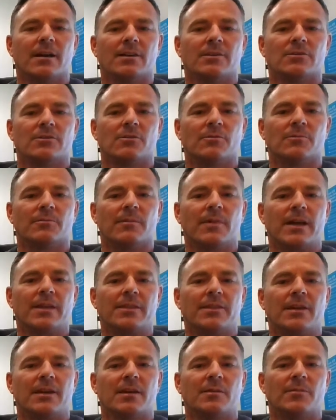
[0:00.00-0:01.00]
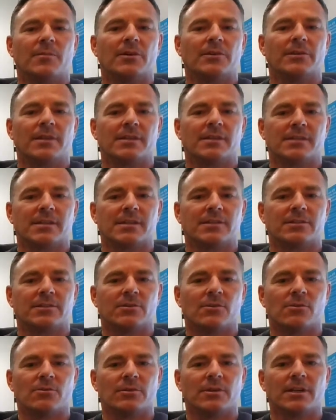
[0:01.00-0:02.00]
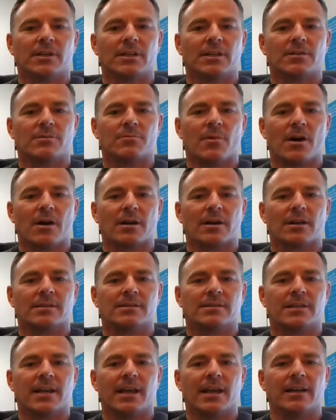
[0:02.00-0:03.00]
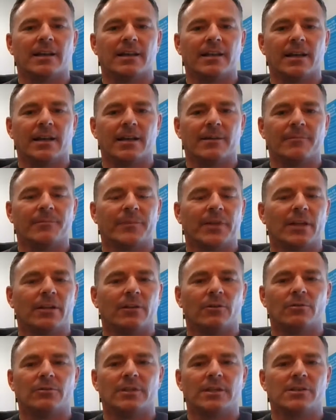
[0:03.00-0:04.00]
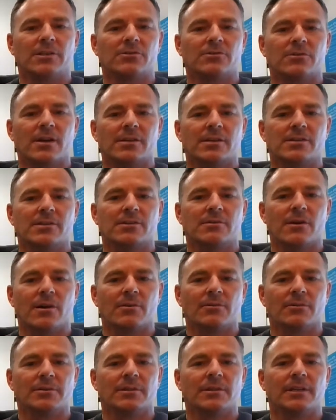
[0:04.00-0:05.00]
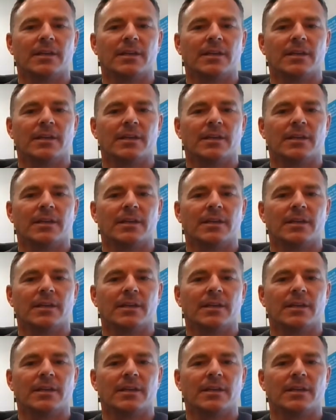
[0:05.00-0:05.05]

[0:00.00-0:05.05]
So my thing about this is don't look at the markets day to day. It'll only stress you out.